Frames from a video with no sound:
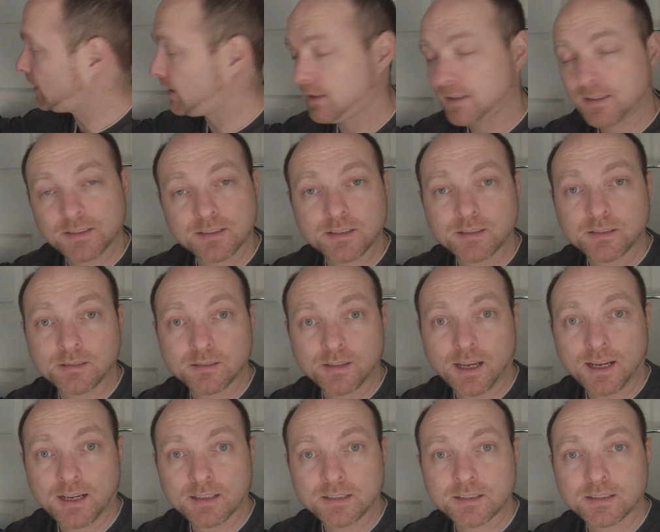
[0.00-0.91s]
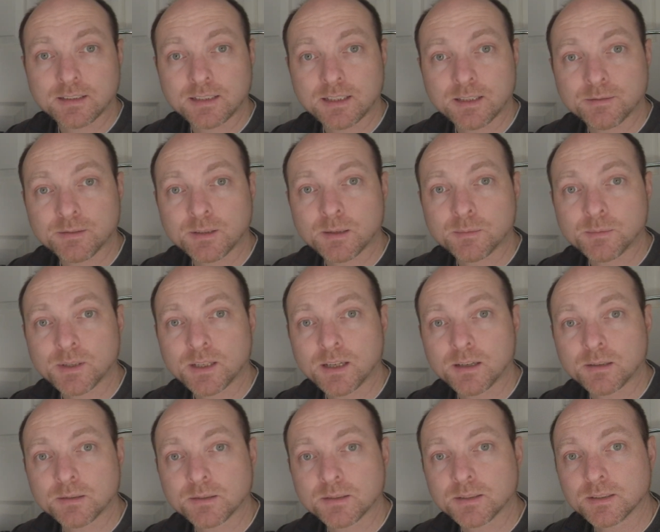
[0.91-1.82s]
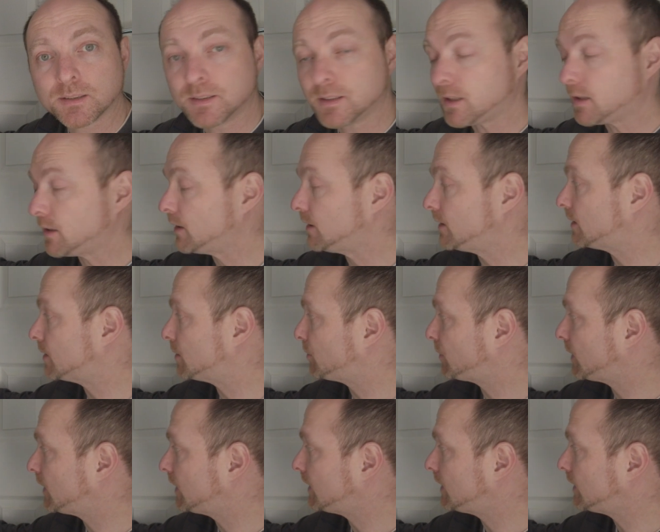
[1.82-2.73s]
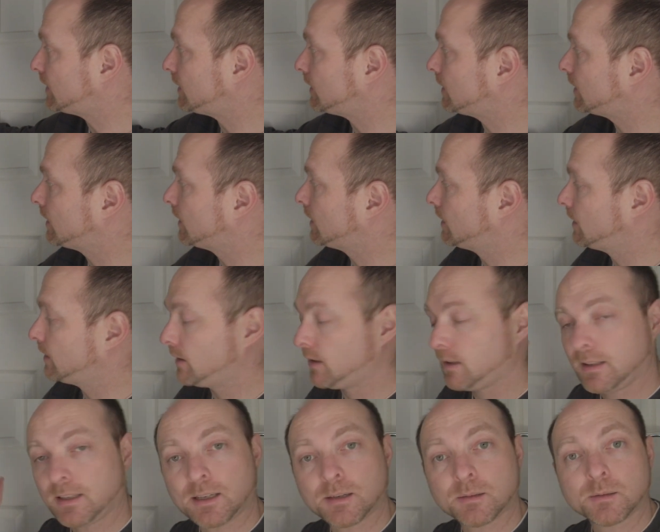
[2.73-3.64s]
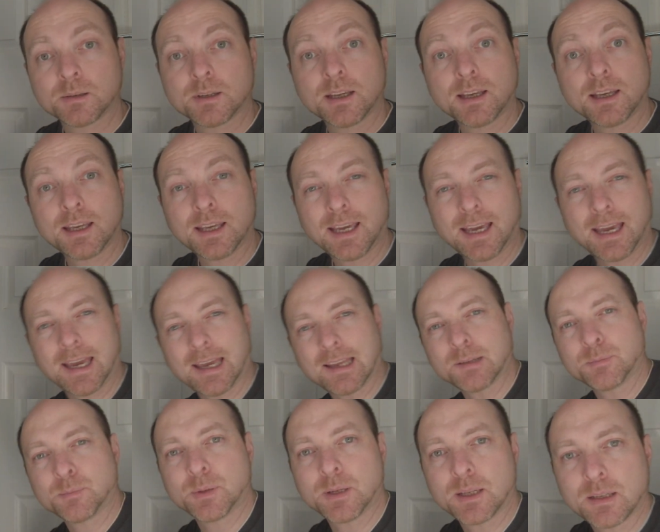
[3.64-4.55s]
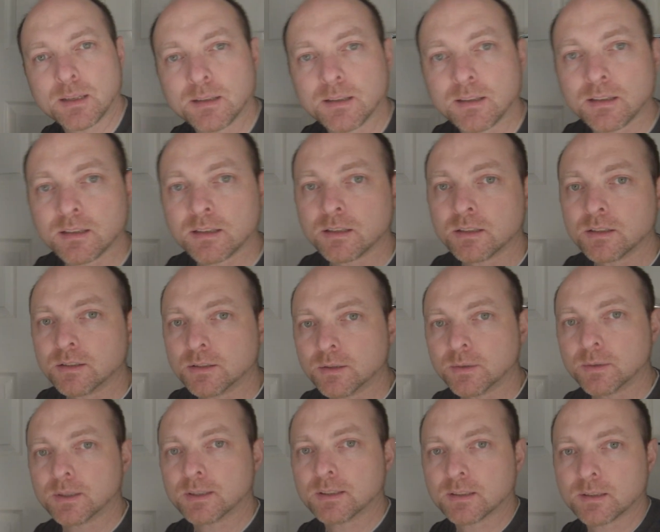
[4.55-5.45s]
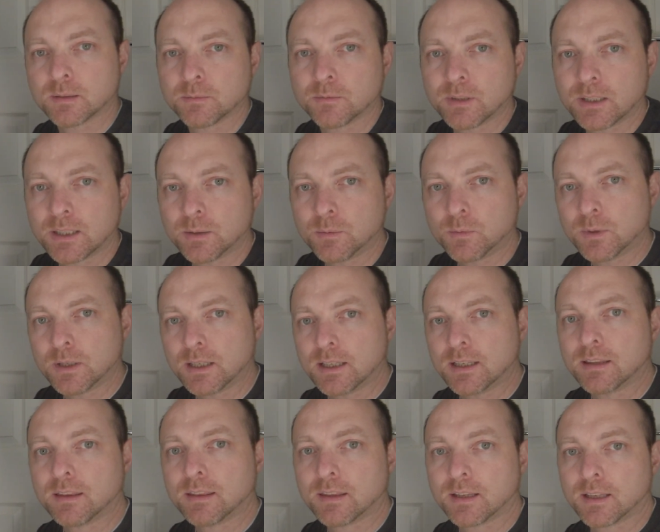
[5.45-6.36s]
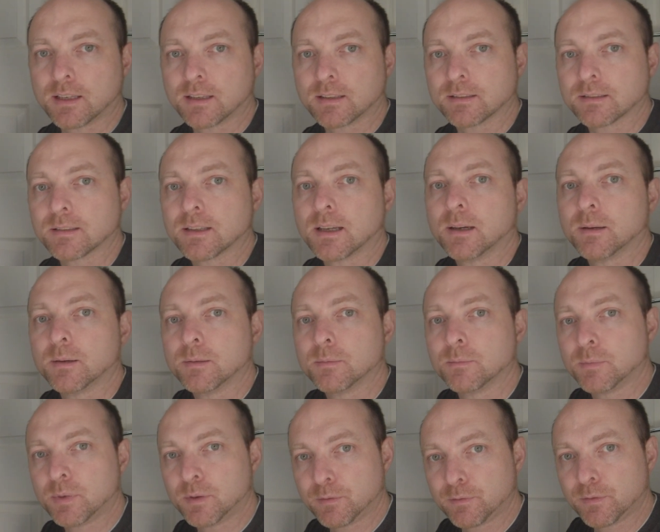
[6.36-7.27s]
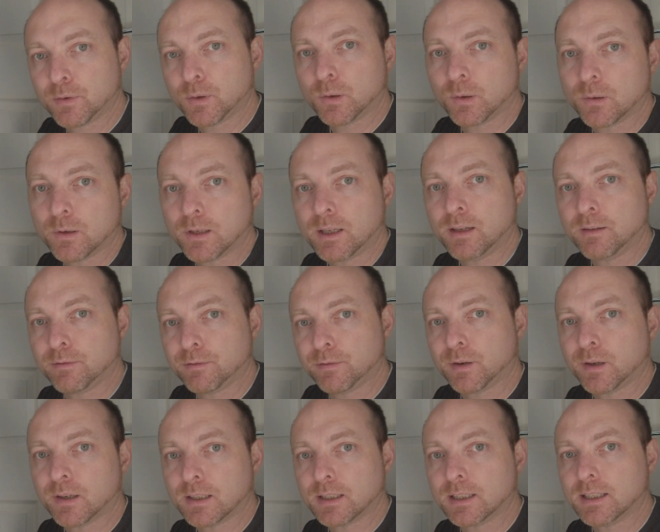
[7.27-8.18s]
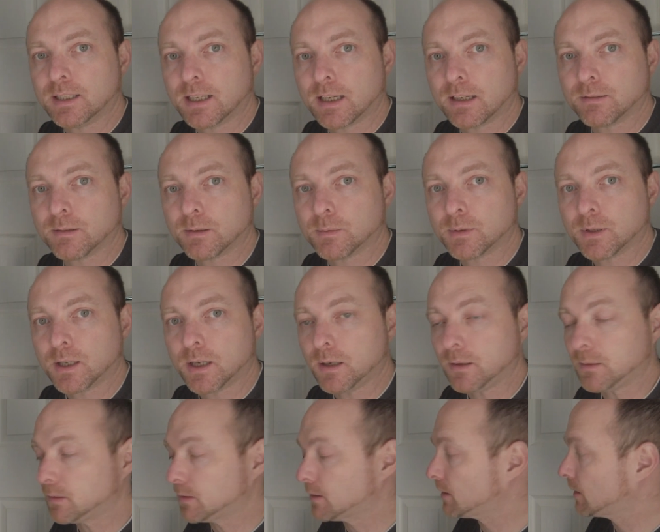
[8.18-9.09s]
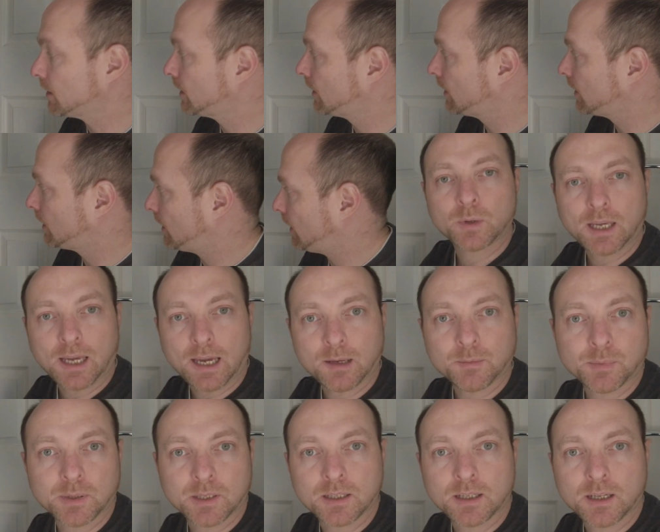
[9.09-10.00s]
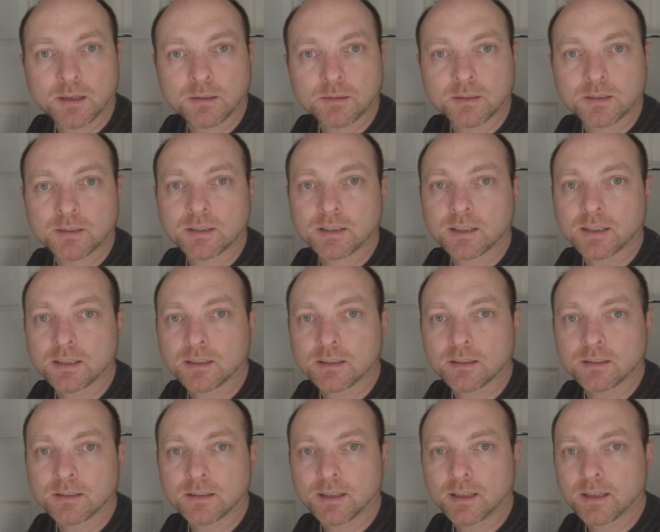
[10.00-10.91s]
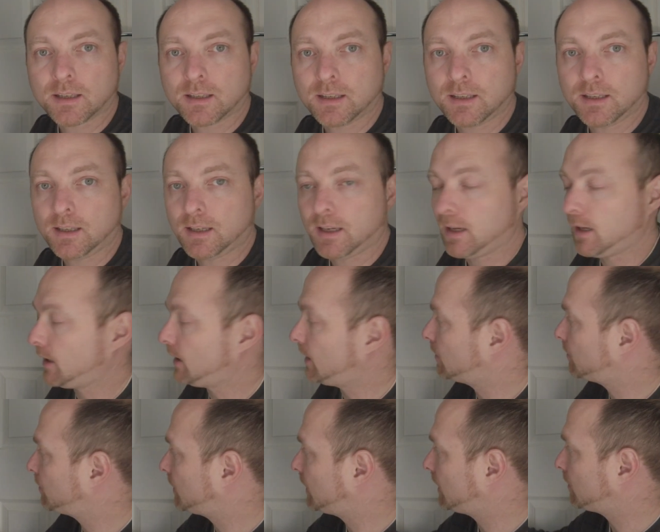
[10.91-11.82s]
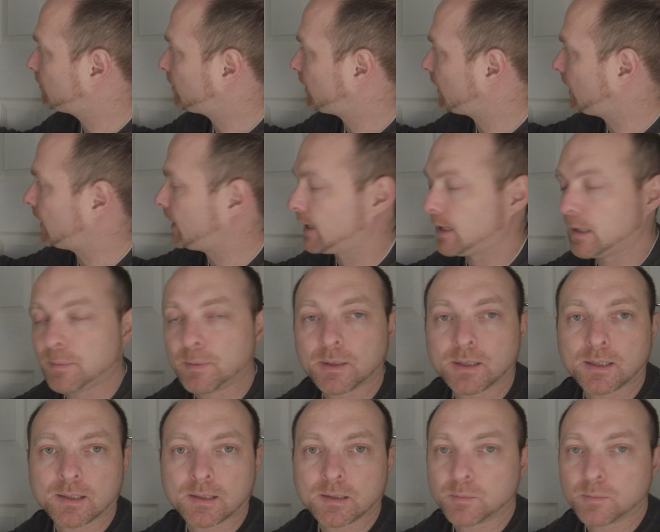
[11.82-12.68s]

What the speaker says: it's actually given up the ghost and died completely. Now, it had been doing some really weird things before it finally gave up the ghost. We had been noticing that it had been playing up a